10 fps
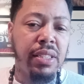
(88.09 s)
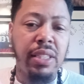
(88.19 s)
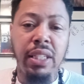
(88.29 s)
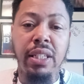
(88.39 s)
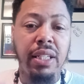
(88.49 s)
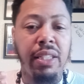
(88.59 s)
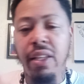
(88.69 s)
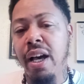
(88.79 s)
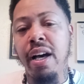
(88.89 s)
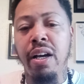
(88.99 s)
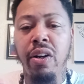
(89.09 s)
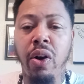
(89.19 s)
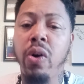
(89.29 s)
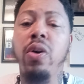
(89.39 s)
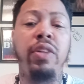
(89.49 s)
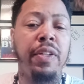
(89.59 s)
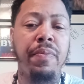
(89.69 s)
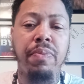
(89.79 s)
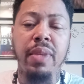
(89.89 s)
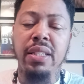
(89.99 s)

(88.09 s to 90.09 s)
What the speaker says: Seek Yah early.